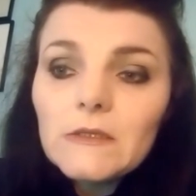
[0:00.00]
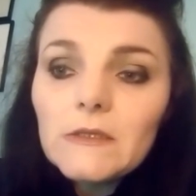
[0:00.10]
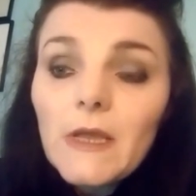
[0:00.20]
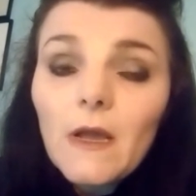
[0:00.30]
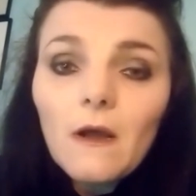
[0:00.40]

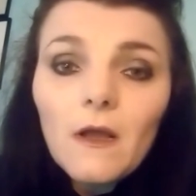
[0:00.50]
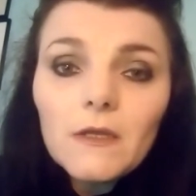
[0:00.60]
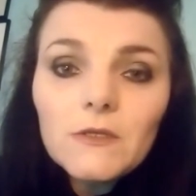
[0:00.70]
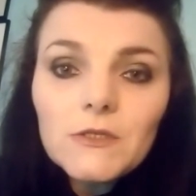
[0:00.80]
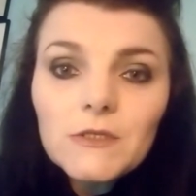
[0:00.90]
yeah,
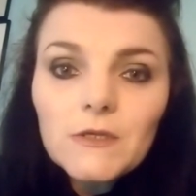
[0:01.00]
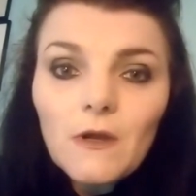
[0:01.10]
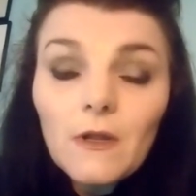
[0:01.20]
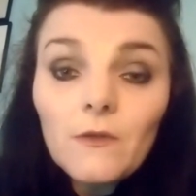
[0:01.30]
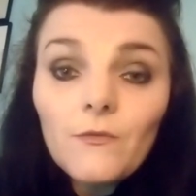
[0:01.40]
I just
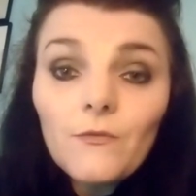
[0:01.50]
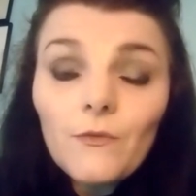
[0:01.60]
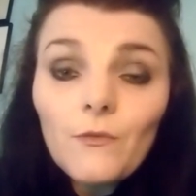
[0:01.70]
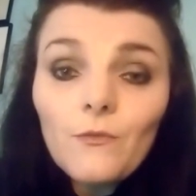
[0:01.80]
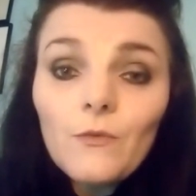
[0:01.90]
kind of
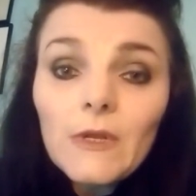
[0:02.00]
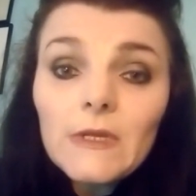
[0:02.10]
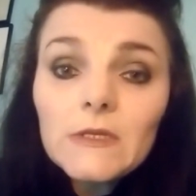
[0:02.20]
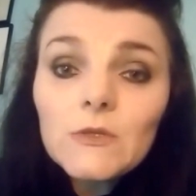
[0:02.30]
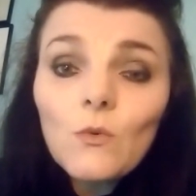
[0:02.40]

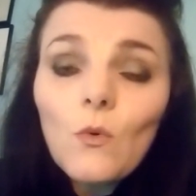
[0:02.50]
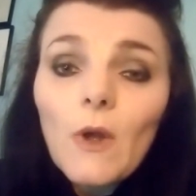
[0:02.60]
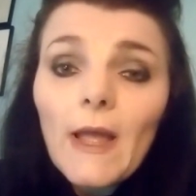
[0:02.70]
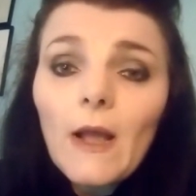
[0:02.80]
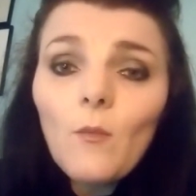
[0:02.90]
really saw
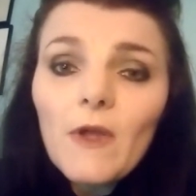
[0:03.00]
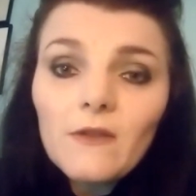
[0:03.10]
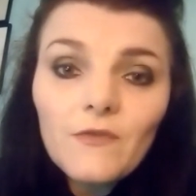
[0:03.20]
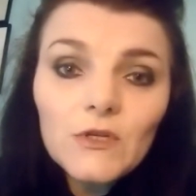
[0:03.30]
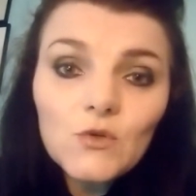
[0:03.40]
how
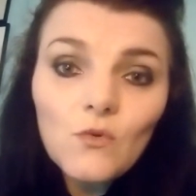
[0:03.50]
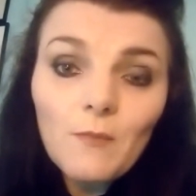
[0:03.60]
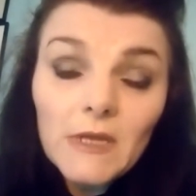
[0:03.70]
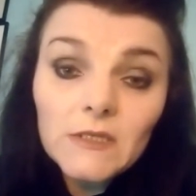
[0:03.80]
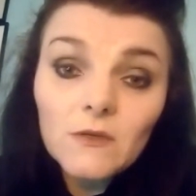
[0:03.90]
beneficial
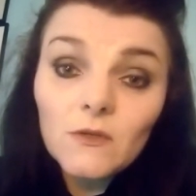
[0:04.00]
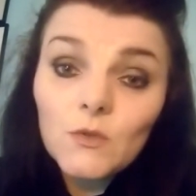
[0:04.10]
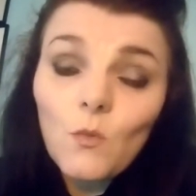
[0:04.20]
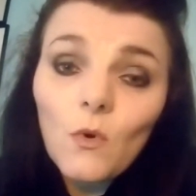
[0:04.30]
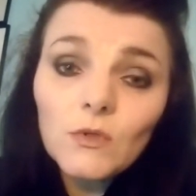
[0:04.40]

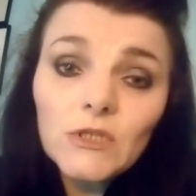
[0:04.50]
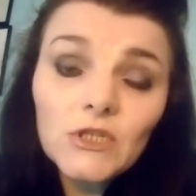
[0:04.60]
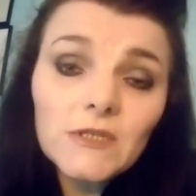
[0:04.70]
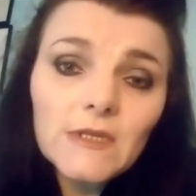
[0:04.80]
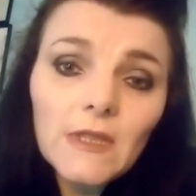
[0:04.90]
massage was
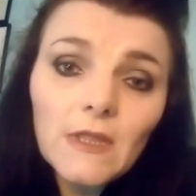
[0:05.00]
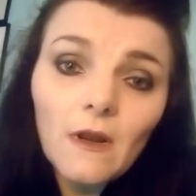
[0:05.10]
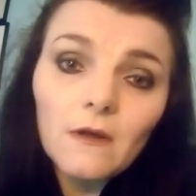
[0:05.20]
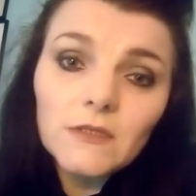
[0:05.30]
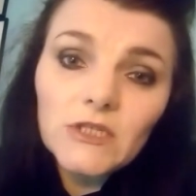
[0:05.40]
just in the
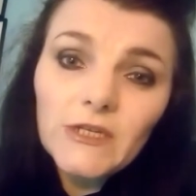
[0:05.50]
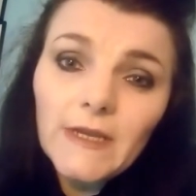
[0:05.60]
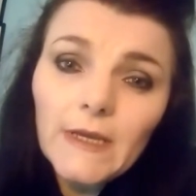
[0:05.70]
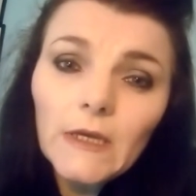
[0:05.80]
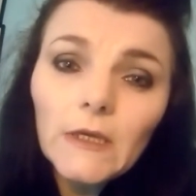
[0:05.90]
last
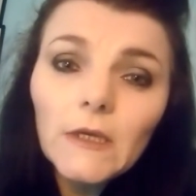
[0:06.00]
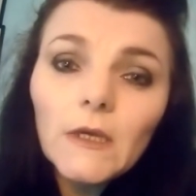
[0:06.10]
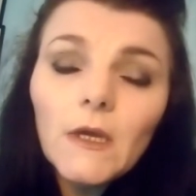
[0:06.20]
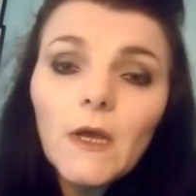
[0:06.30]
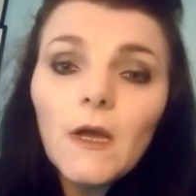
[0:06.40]
year,
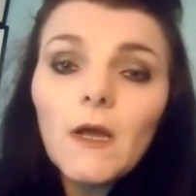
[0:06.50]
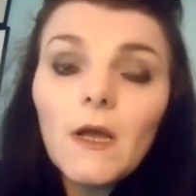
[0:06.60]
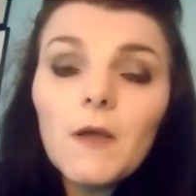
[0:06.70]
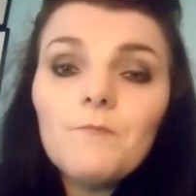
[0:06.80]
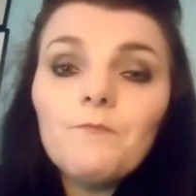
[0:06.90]

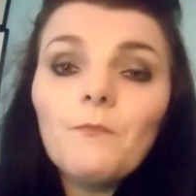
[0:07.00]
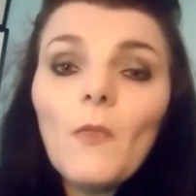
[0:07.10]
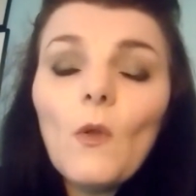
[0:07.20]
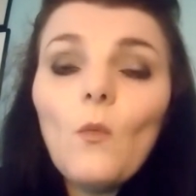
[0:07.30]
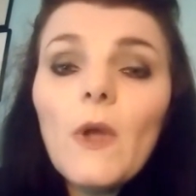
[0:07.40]

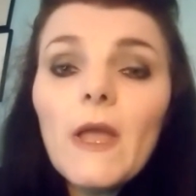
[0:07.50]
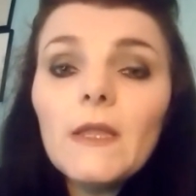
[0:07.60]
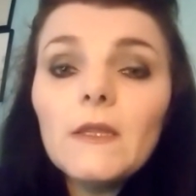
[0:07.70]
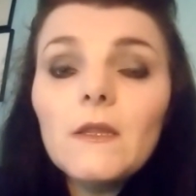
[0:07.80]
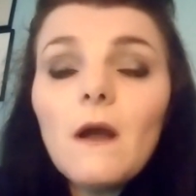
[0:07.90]

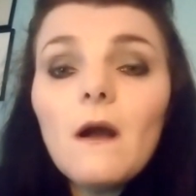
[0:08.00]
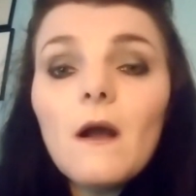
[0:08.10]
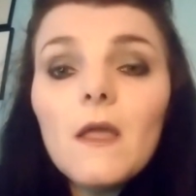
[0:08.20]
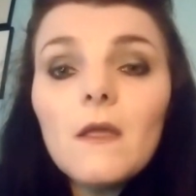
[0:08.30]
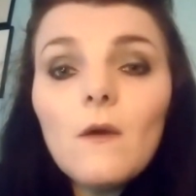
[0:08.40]
when
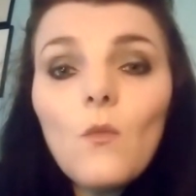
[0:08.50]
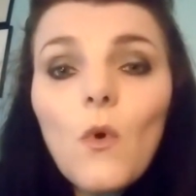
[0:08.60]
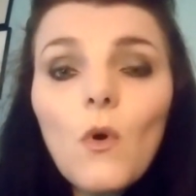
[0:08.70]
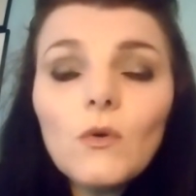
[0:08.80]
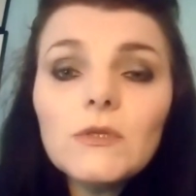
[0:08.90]
I
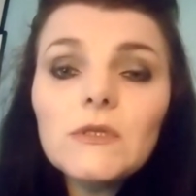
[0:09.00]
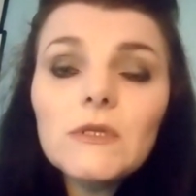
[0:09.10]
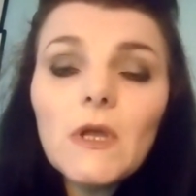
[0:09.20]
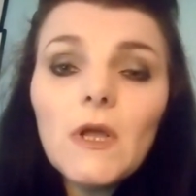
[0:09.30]
was